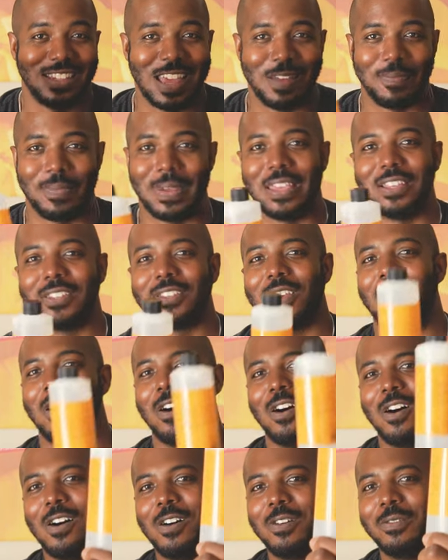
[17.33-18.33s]
step is
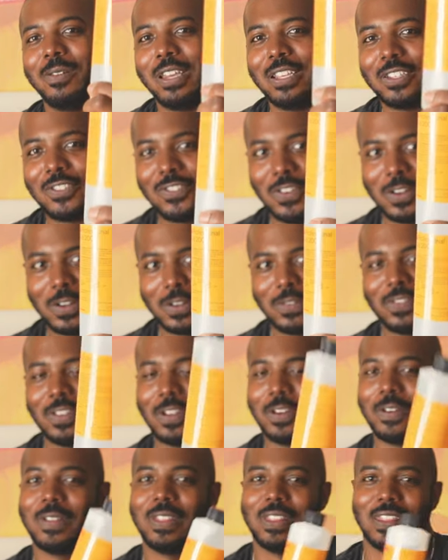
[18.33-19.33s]
always
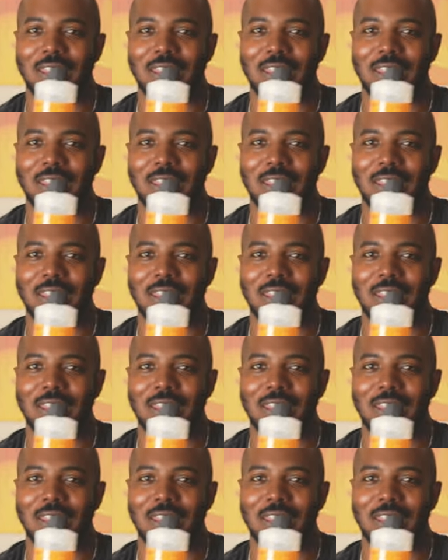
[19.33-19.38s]
Photo-Flo.